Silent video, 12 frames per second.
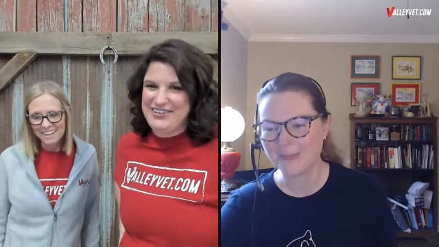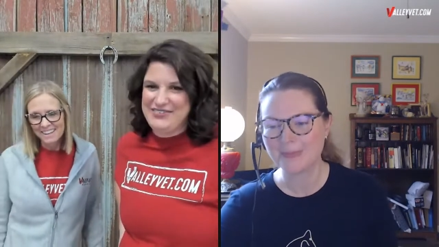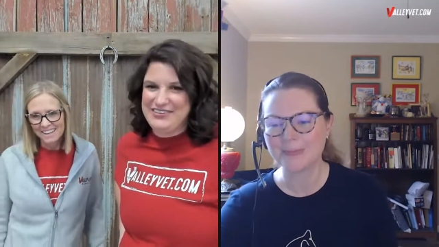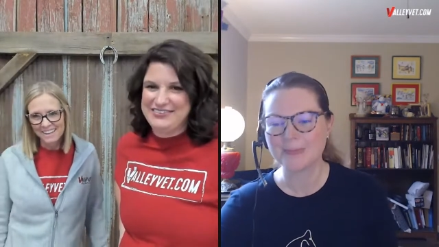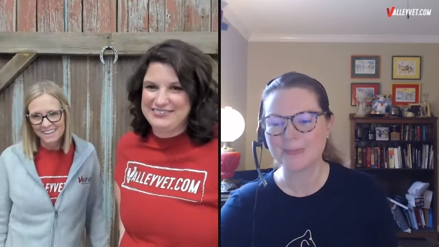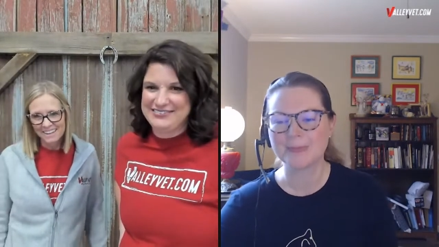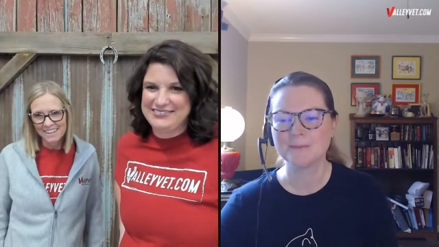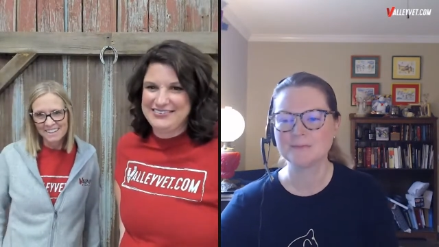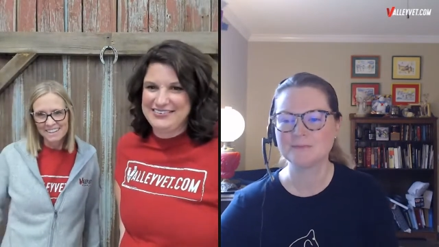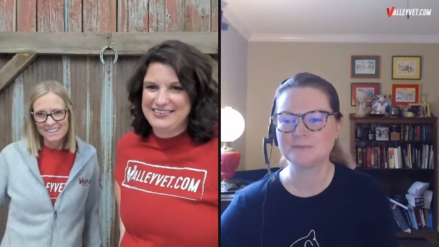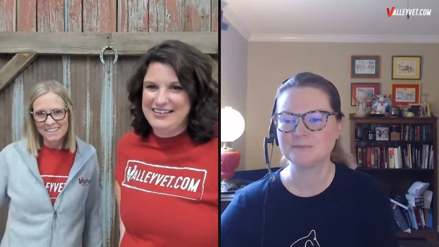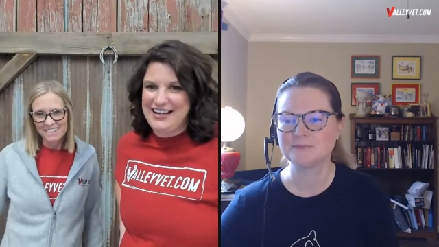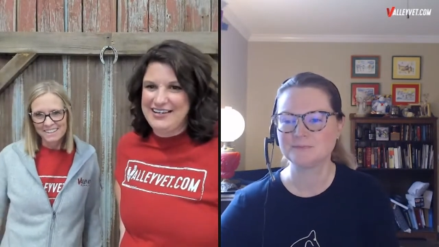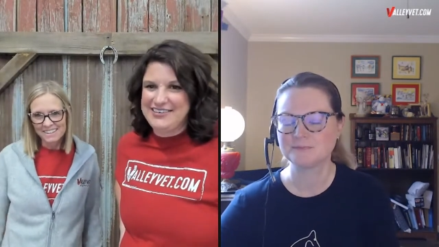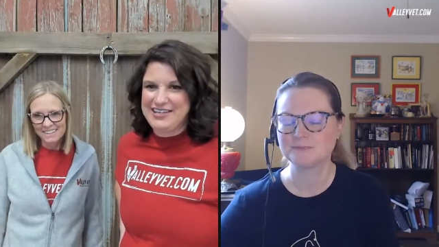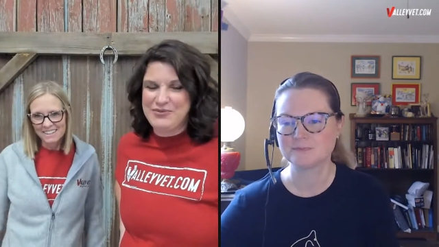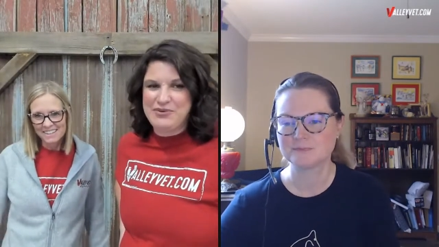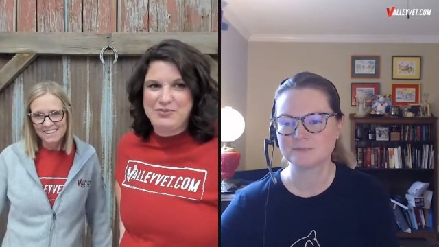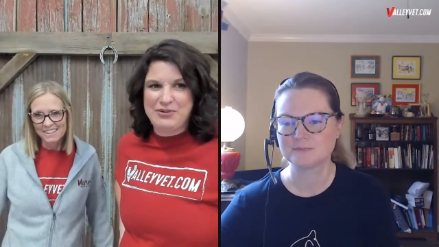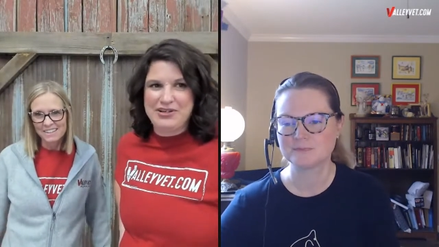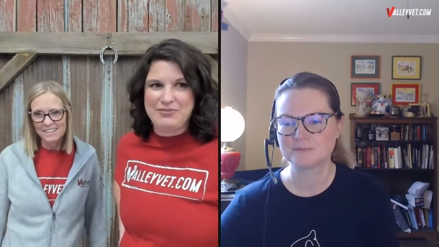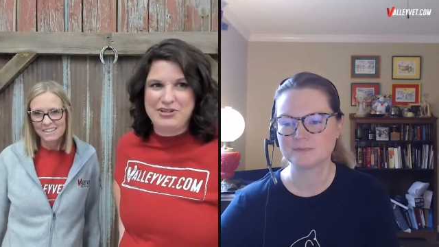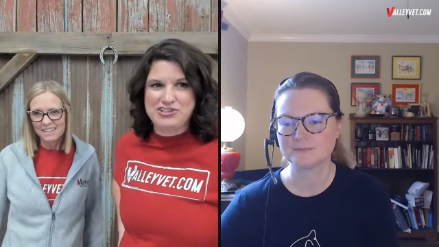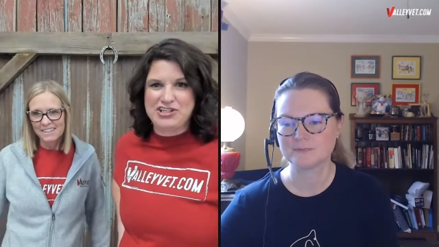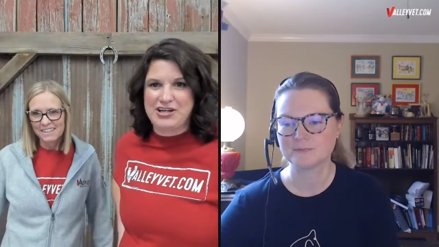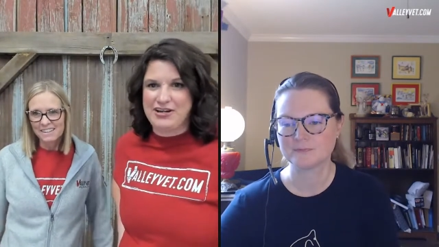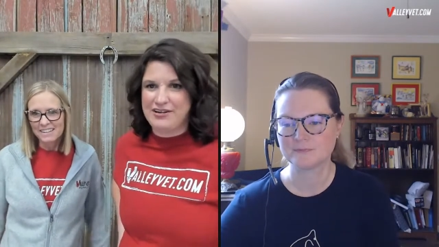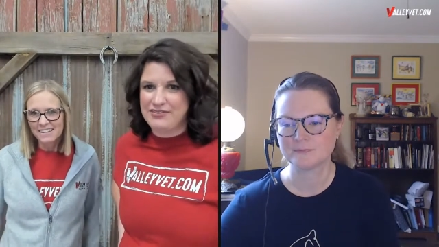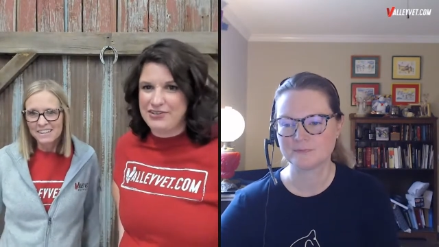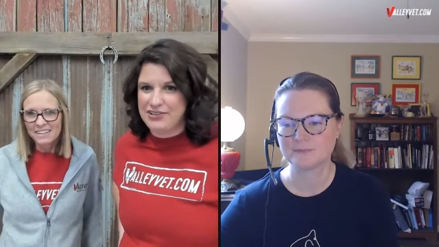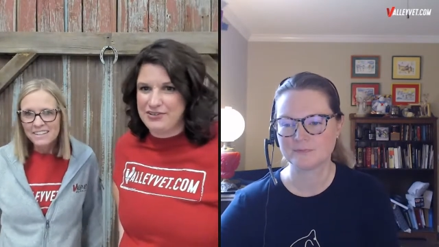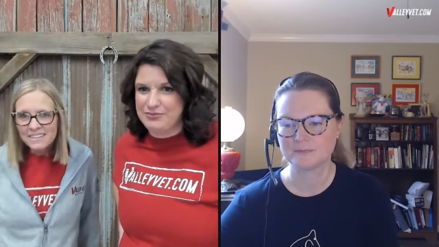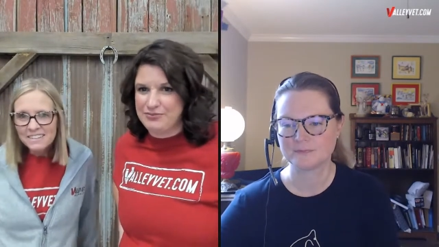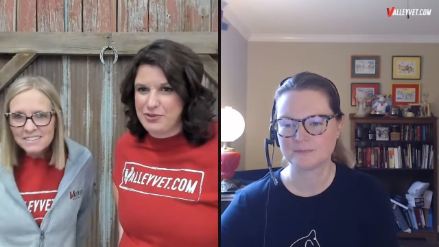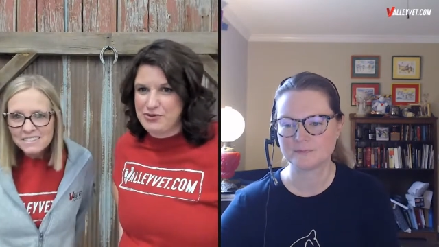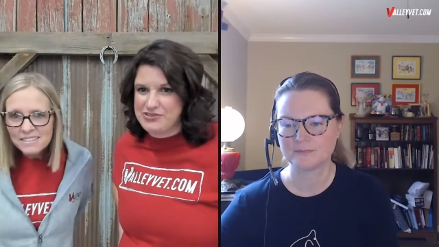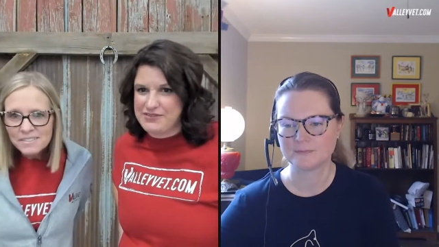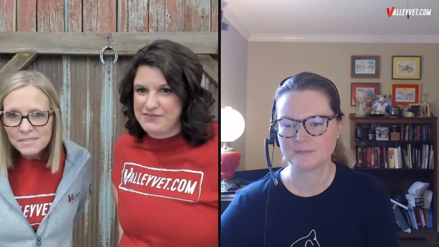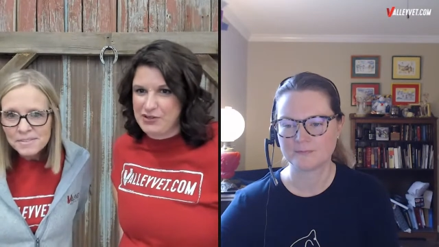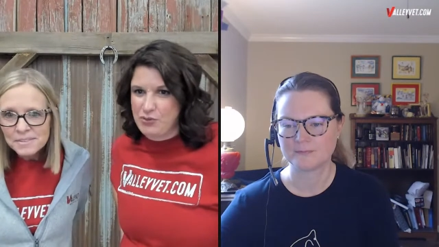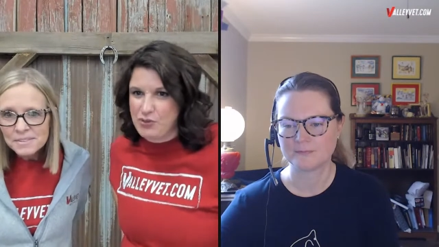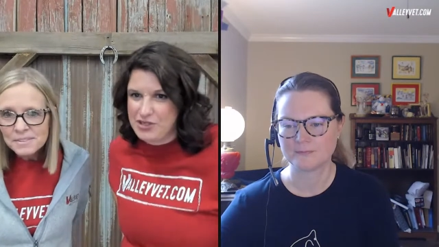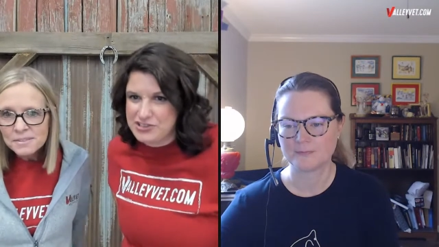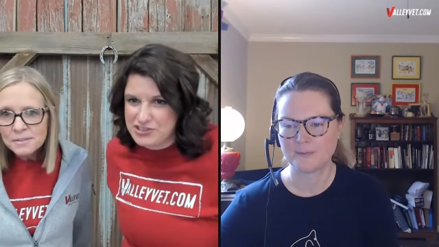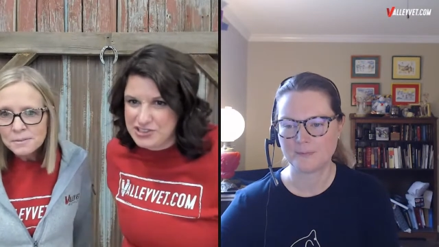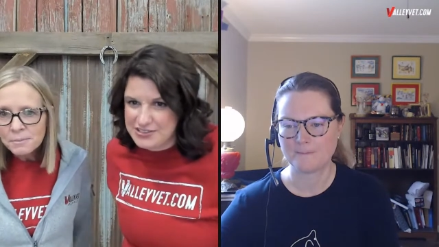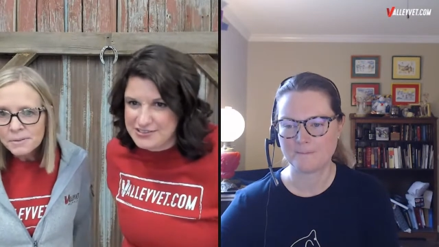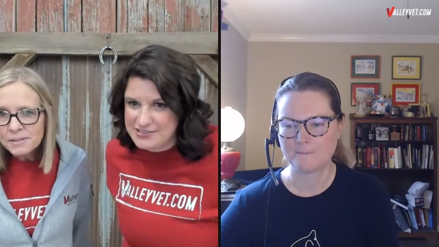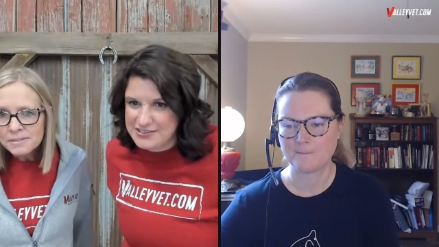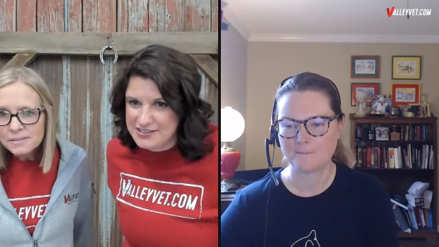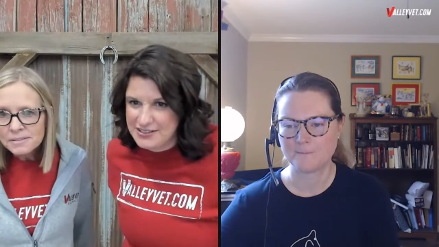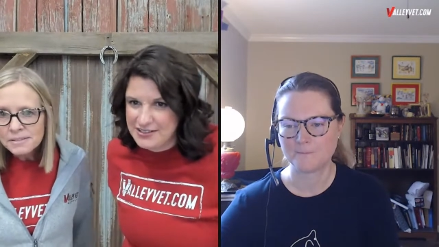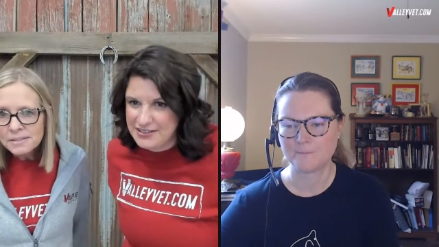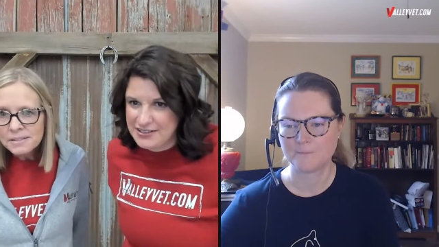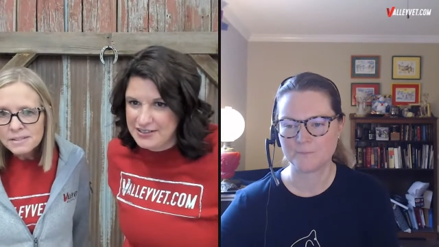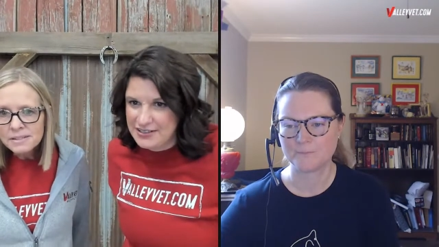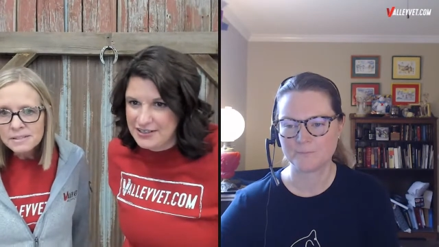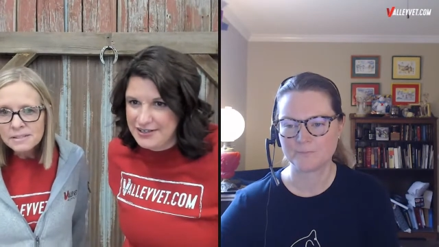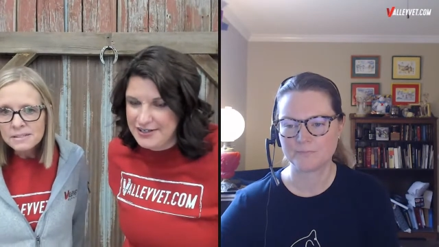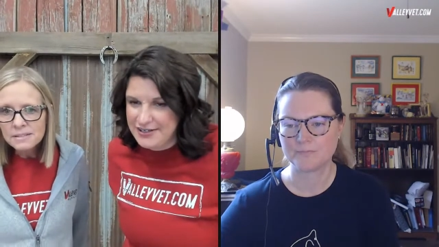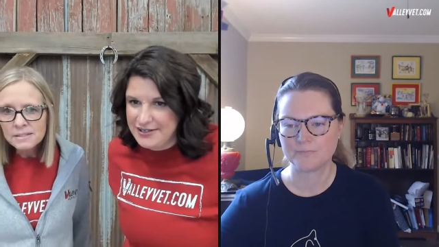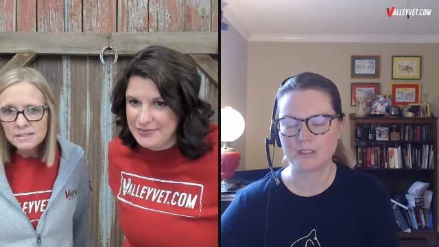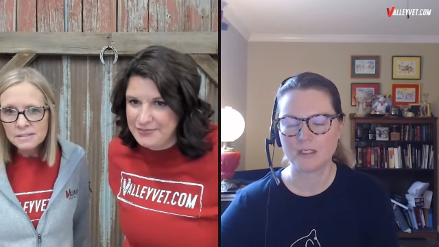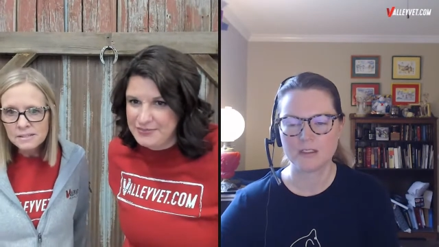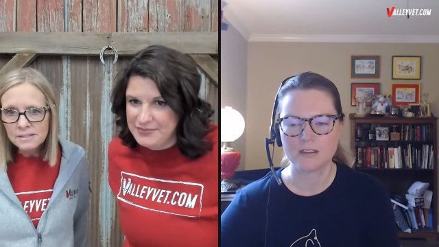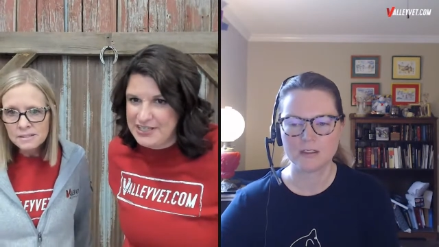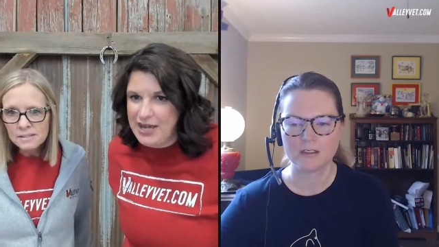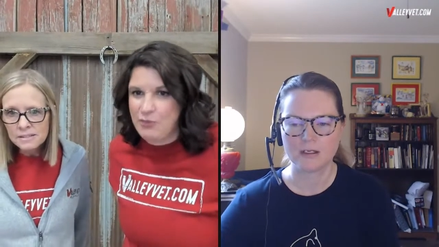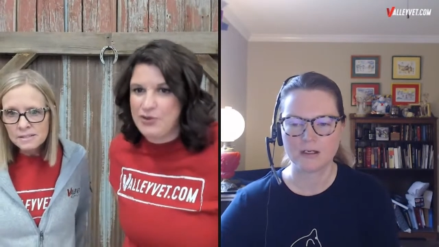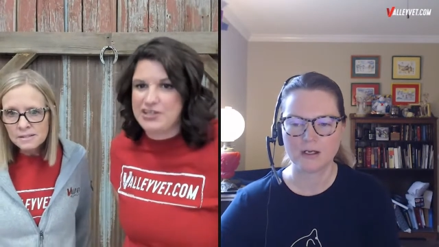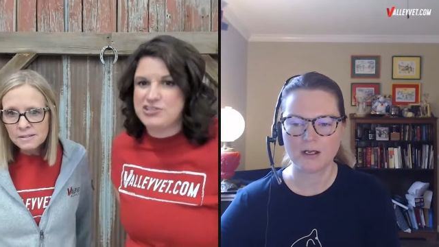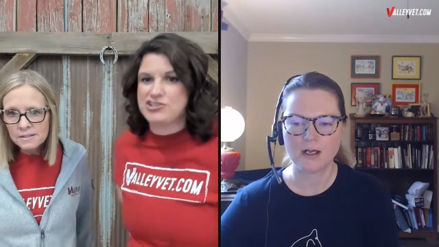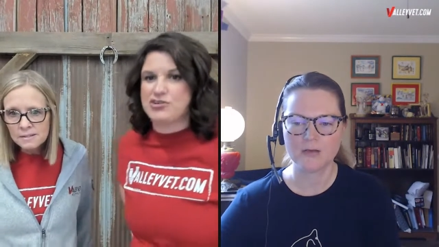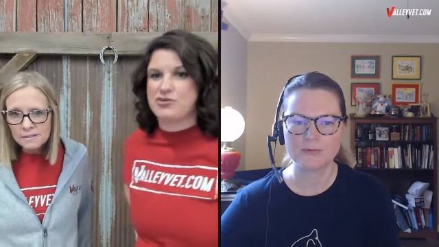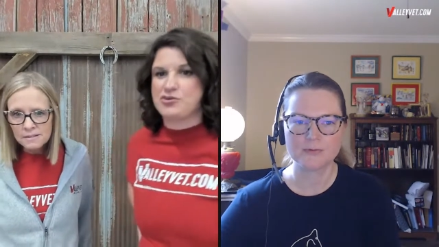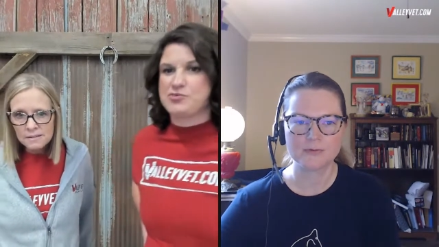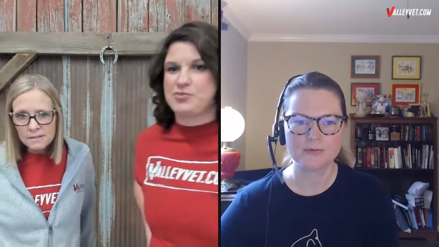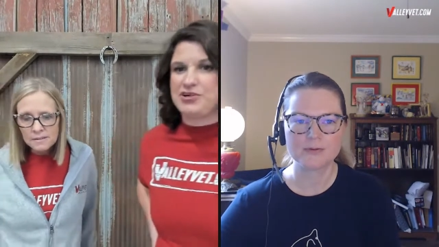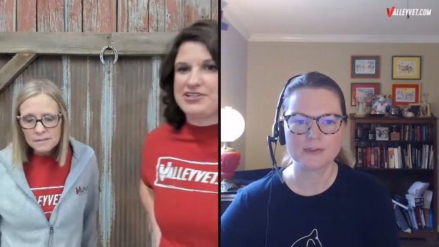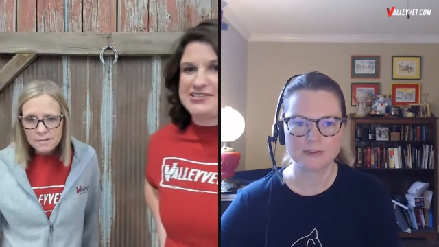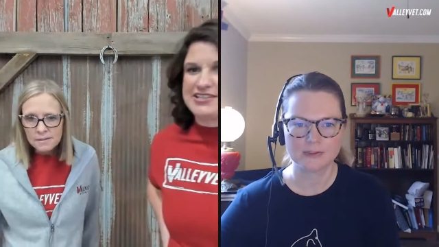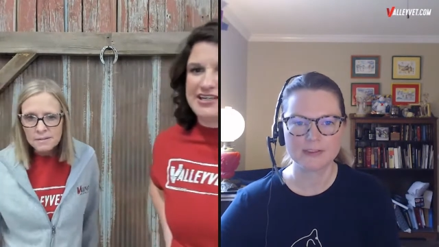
Speaker 1: it. I think we pretty much covered most of the questions. Um, yeah, we can show oh, those prints